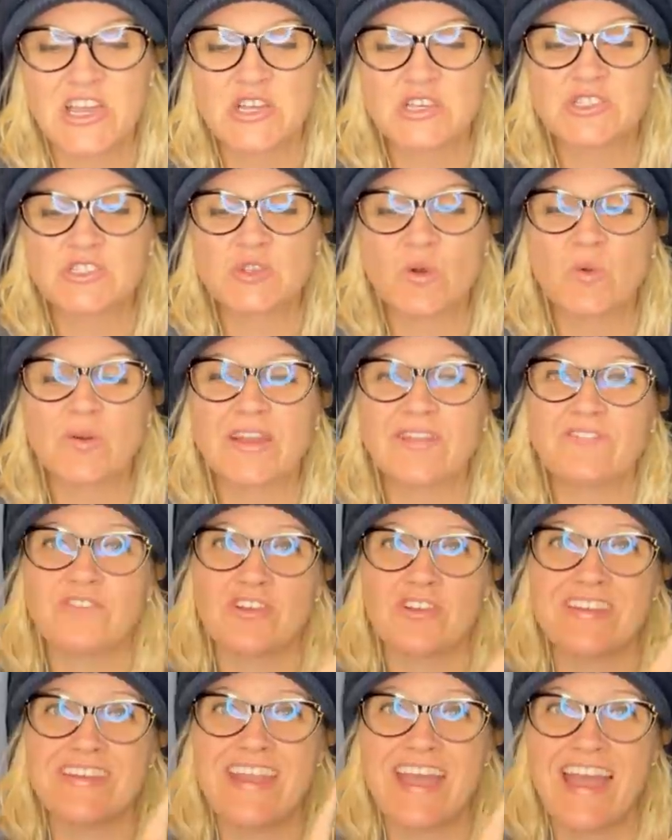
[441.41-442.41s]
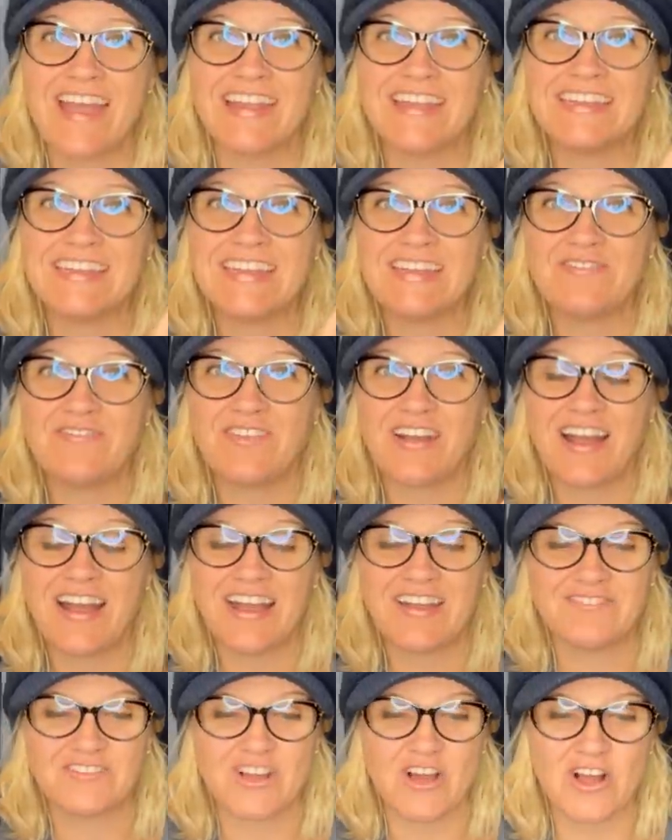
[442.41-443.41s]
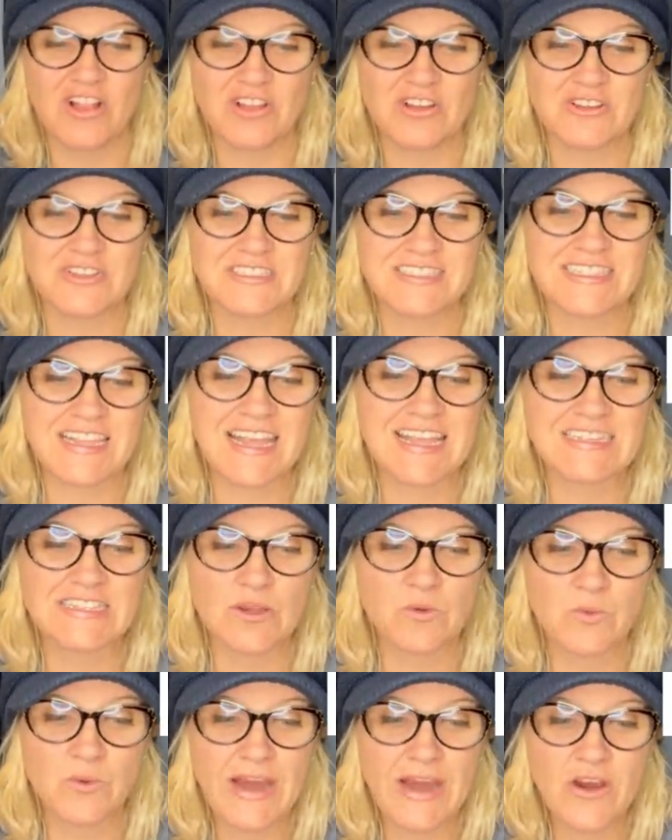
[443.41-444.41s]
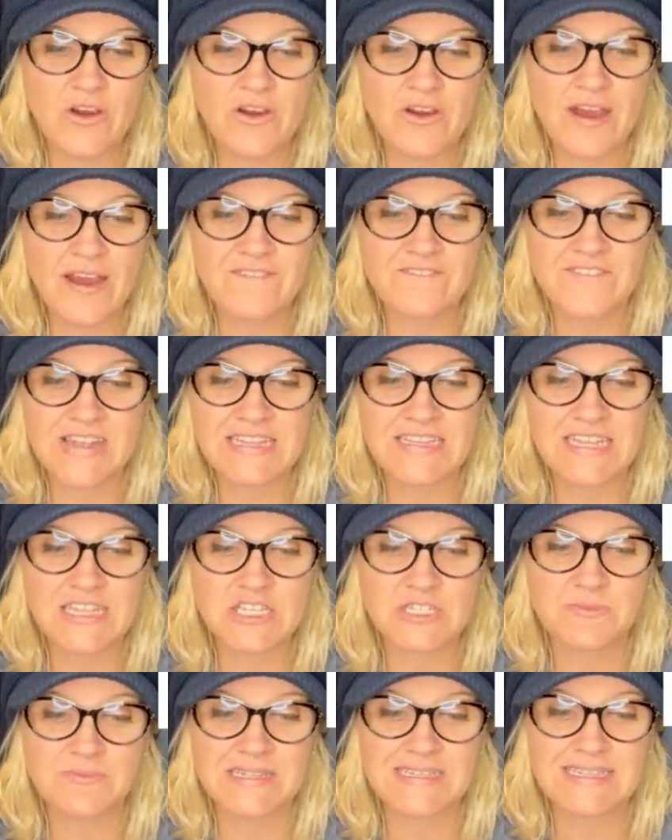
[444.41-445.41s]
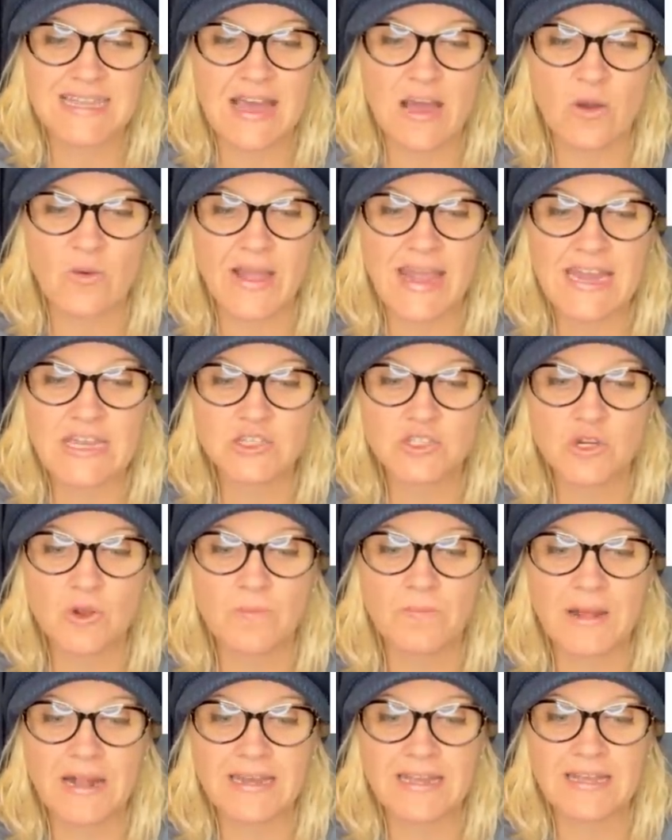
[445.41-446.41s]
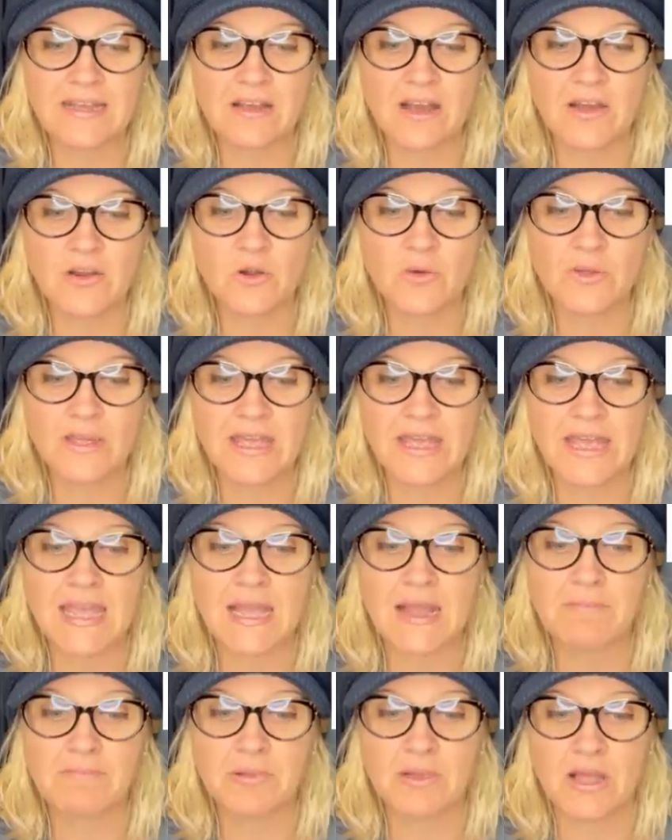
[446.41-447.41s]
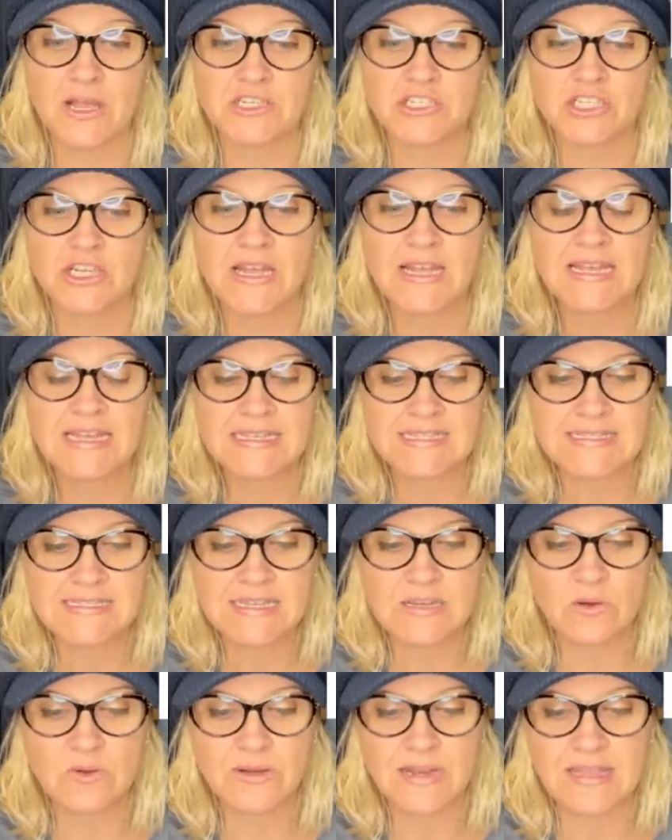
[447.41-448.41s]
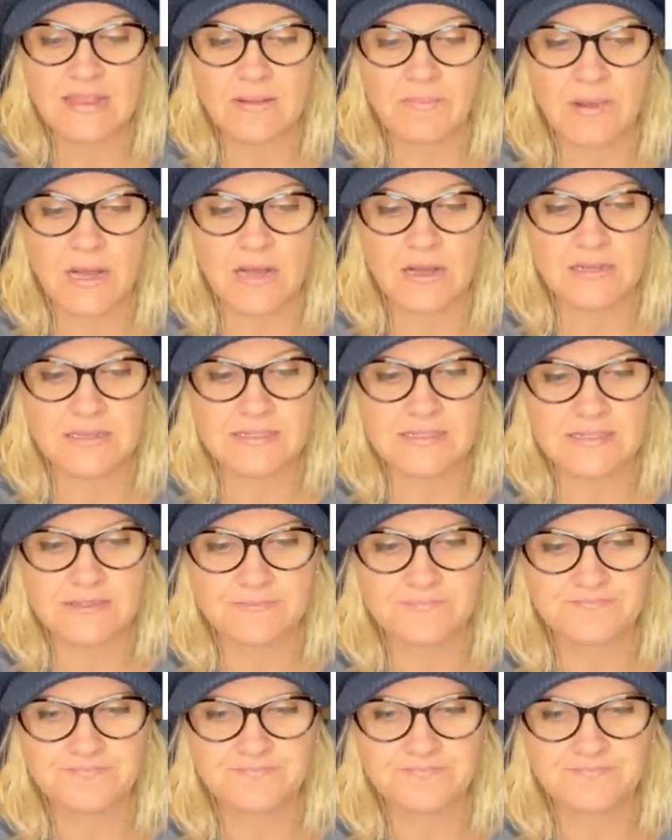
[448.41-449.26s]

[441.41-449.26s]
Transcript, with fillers: Sold it for ninety-five dollars. It's a rare vintage Mattel Angel Bunny Cuddle King plush sealed in the box.